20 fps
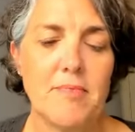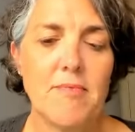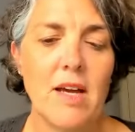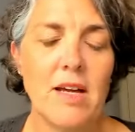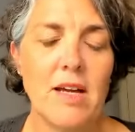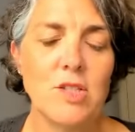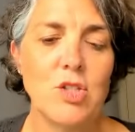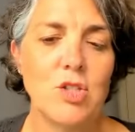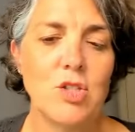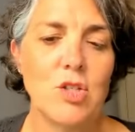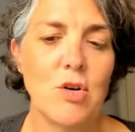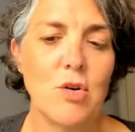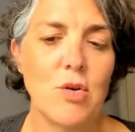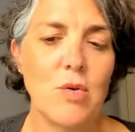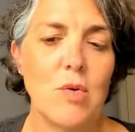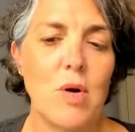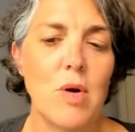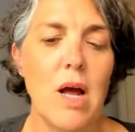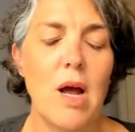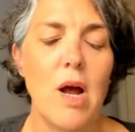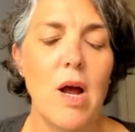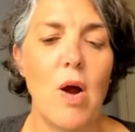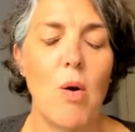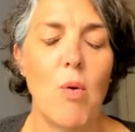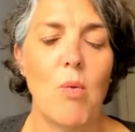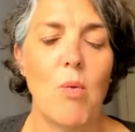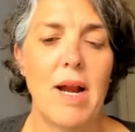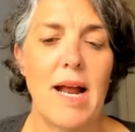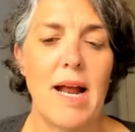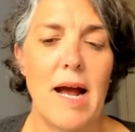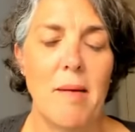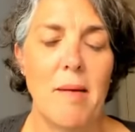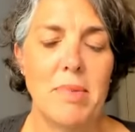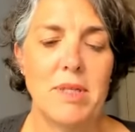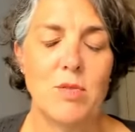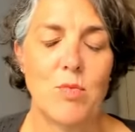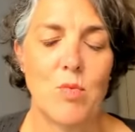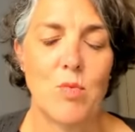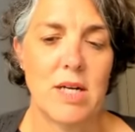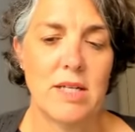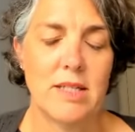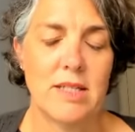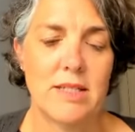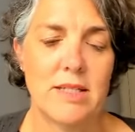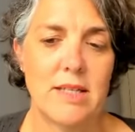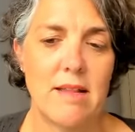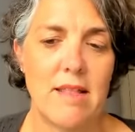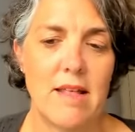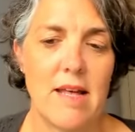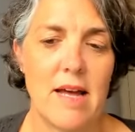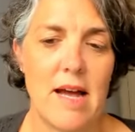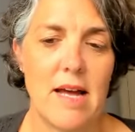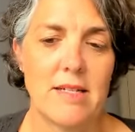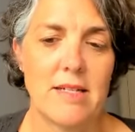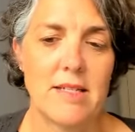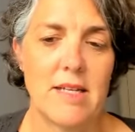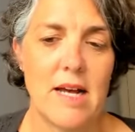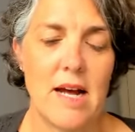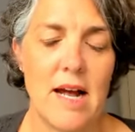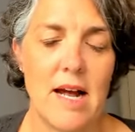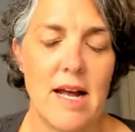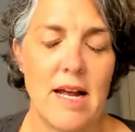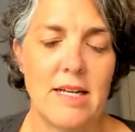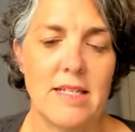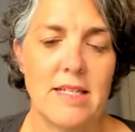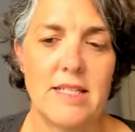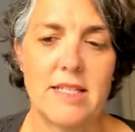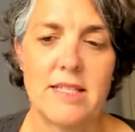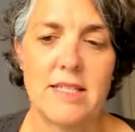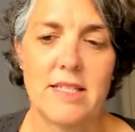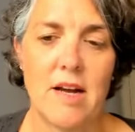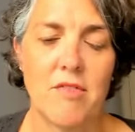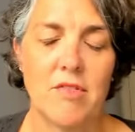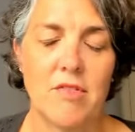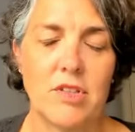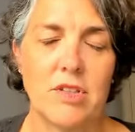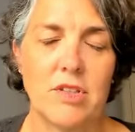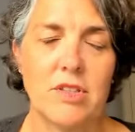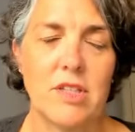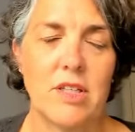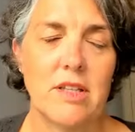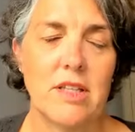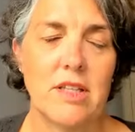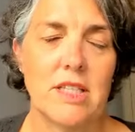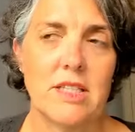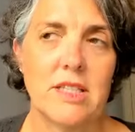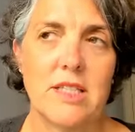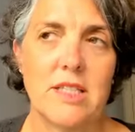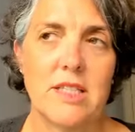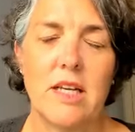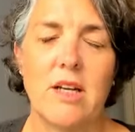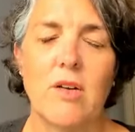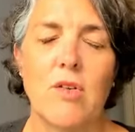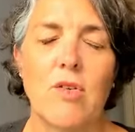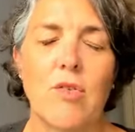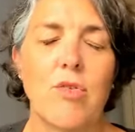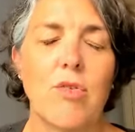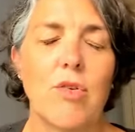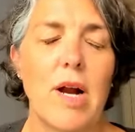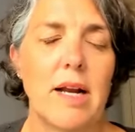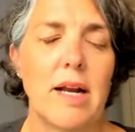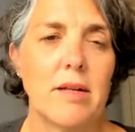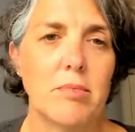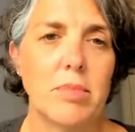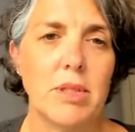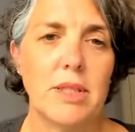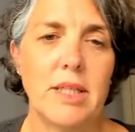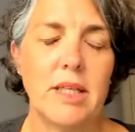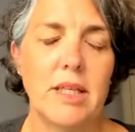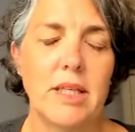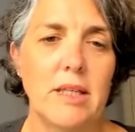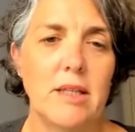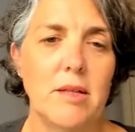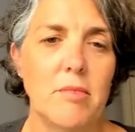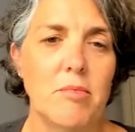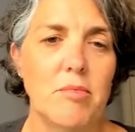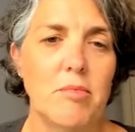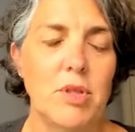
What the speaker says: And so what happened was that I discovered this incredibly